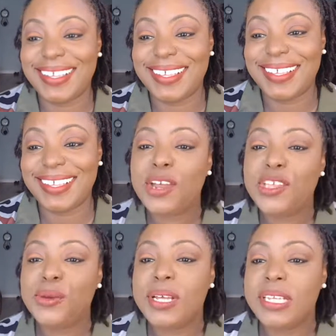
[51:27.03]
Burn your
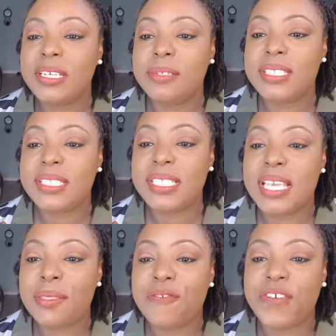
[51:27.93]
eucalyptus
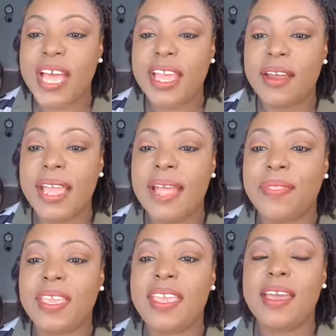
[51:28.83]
in the fire at
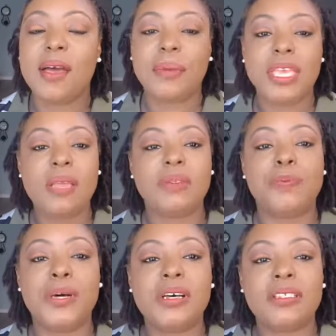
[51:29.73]
the camp keeps
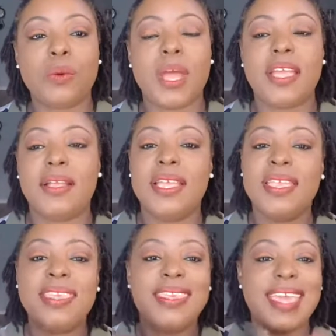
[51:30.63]
bugs away.
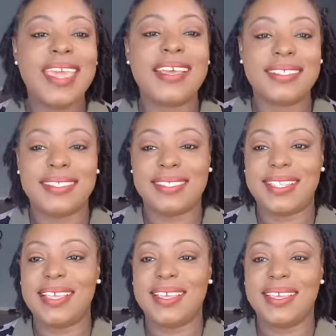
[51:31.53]
Yes.
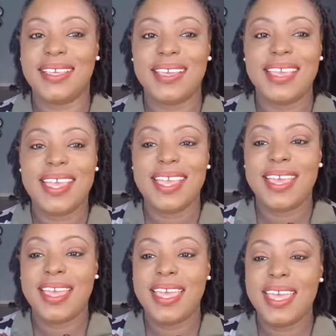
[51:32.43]

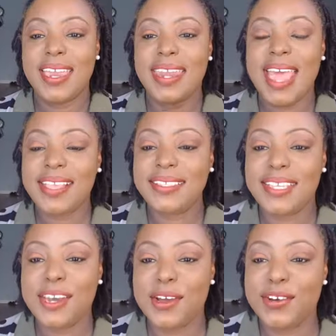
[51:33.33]
Nice
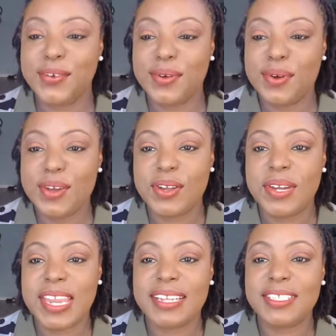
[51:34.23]
to know.
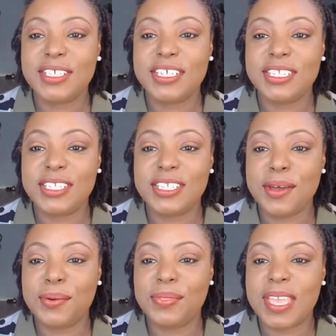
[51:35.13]
That is good to
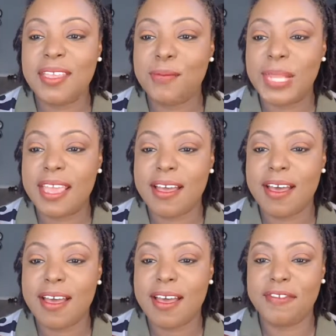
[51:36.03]
know. Thank you, Black
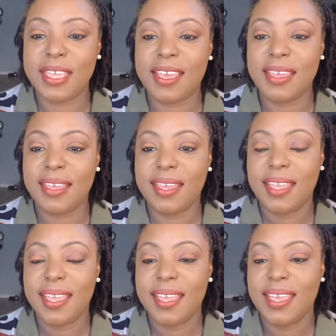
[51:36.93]
Coffee, for that.
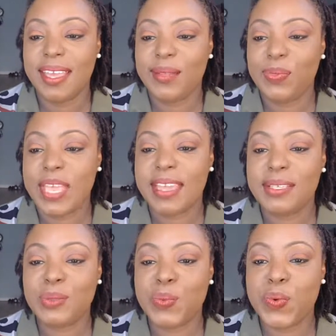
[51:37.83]

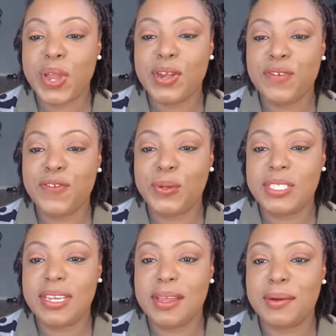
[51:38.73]
That is wonderful
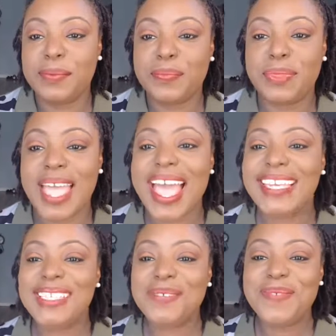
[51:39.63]
to know. Hi,
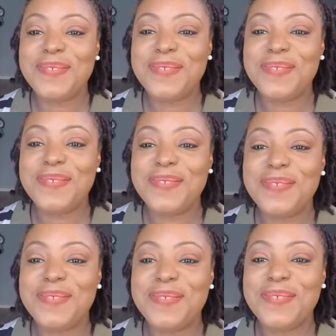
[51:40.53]
Lisa
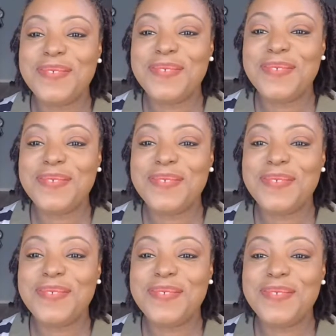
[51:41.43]
Williams. Welcome.
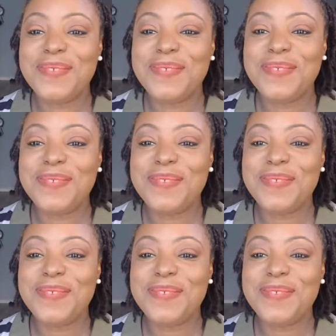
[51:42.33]
How are you?